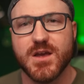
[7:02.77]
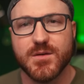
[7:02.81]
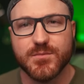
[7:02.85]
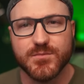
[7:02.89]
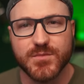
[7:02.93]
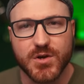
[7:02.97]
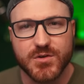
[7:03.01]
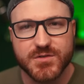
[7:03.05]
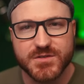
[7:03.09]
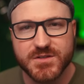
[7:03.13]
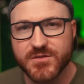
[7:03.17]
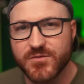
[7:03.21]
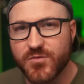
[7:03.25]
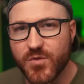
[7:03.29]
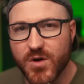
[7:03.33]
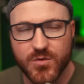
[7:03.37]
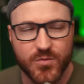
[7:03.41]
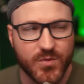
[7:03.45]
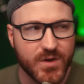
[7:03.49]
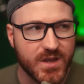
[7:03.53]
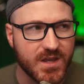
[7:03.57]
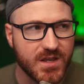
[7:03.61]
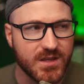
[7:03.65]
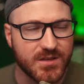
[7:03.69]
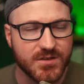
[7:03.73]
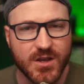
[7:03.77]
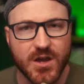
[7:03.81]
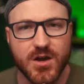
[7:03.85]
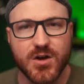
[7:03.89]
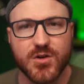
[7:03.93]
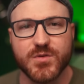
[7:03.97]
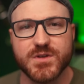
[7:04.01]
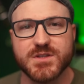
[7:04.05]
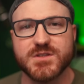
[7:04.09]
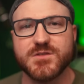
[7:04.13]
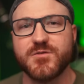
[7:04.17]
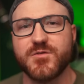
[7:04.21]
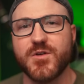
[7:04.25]
Most of what we
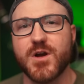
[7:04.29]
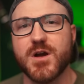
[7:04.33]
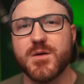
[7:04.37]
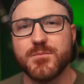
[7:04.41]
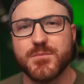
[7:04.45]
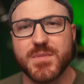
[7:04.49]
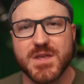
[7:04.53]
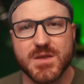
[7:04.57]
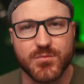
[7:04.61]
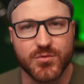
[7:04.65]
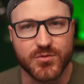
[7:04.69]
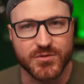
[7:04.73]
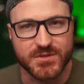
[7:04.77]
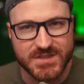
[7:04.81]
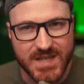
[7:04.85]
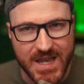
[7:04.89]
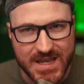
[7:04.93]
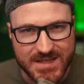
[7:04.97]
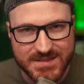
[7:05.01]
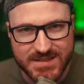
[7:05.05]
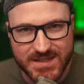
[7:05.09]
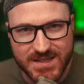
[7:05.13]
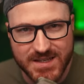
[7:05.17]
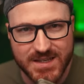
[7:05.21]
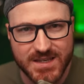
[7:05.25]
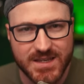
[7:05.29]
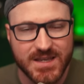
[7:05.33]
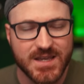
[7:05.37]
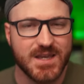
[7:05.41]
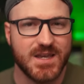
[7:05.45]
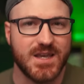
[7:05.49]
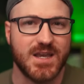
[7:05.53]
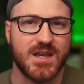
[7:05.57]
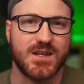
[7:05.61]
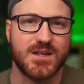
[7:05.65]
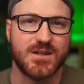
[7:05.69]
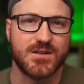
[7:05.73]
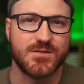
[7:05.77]
know is from people testing
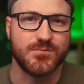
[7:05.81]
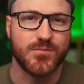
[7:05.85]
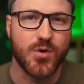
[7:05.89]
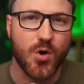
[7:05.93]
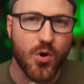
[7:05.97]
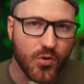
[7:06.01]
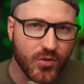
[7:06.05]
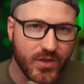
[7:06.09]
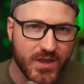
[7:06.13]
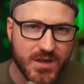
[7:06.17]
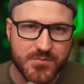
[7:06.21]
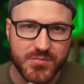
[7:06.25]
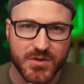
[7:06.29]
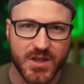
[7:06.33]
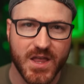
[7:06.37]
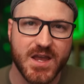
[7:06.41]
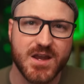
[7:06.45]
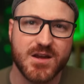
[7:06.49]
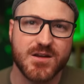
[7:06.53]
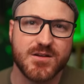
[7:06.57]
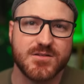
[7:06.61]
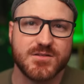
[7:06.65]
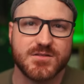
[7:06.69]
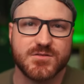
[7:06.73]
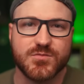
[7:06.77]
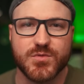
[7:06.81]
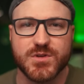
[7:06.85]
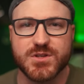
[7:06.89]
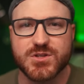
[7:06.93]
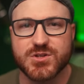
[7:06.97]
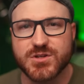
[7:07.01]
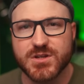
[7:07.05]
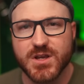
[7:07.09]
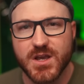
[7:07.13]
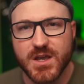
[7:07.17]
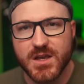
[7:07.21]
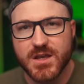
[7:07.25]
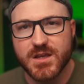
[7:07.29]
and polling players,
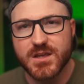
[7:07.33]
which,